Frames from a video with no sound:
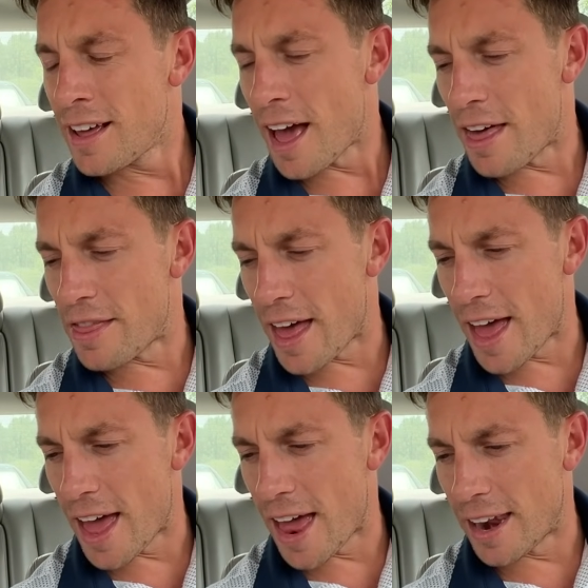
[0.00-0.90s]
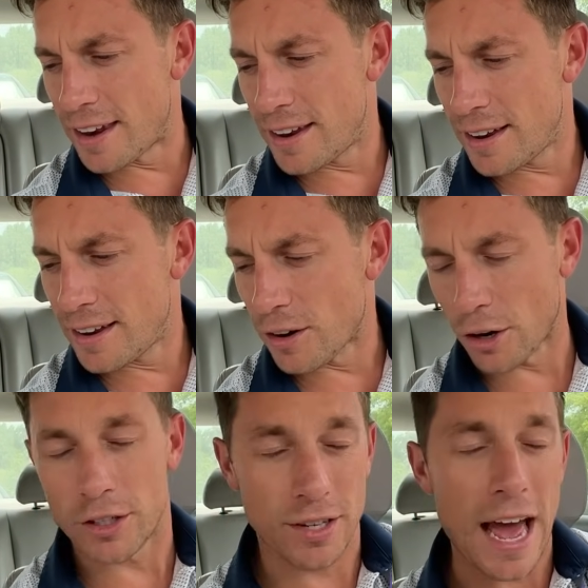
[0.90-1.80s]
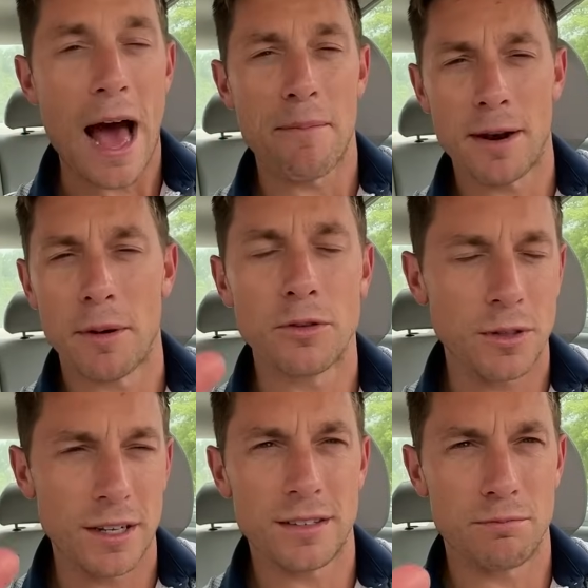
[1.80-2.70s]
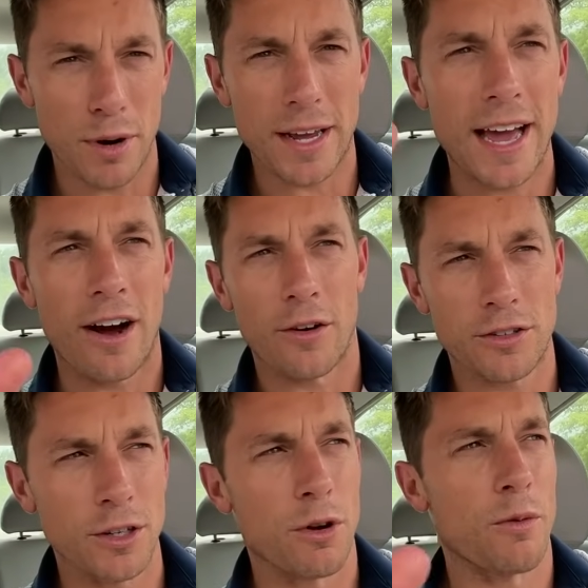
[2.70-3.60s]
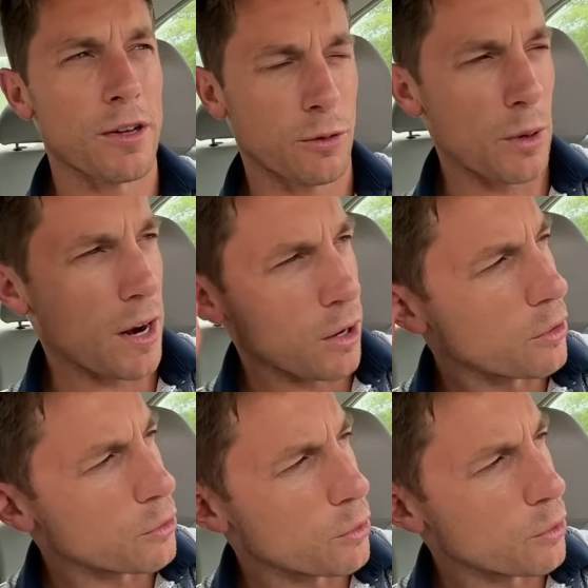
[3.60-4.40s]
And then, or I should say at minimums, we didn't break out or see the runway. So we had to go